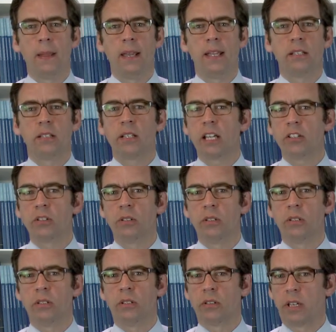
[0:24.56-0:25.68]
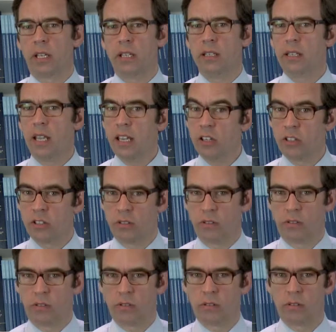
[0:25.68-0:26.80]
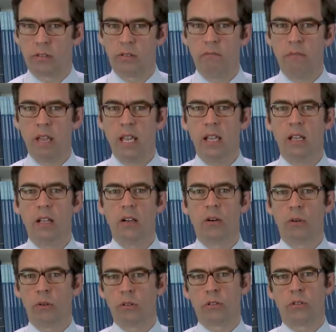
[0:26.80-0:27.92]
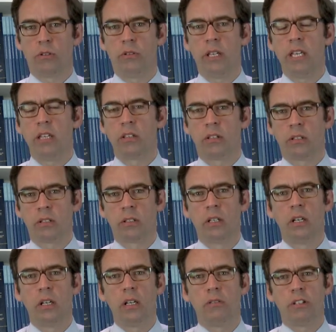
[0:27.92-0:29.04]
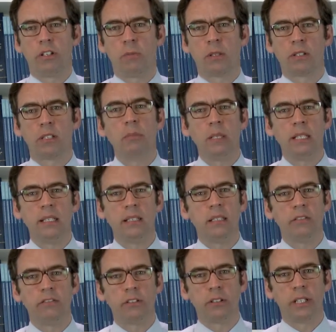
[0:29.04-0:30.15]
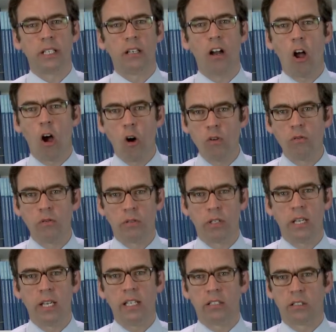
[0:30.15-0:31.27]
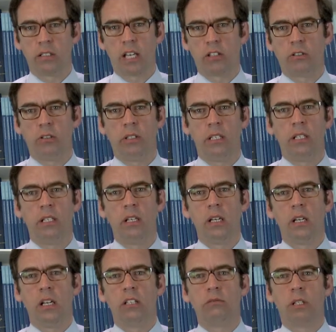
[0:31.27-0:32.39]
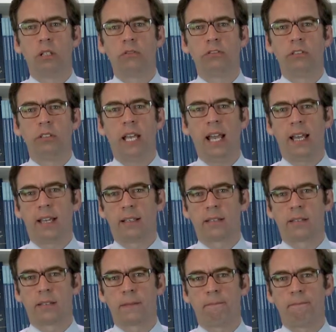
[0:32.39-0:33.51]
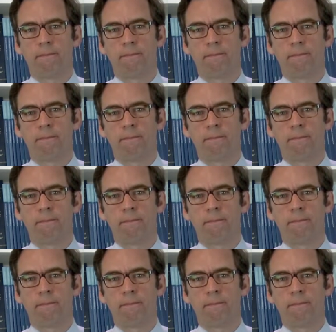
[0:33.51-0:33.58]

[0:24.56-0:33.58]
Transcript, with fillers: international organizations may also incur responsibility for their own internationally wrongful acts.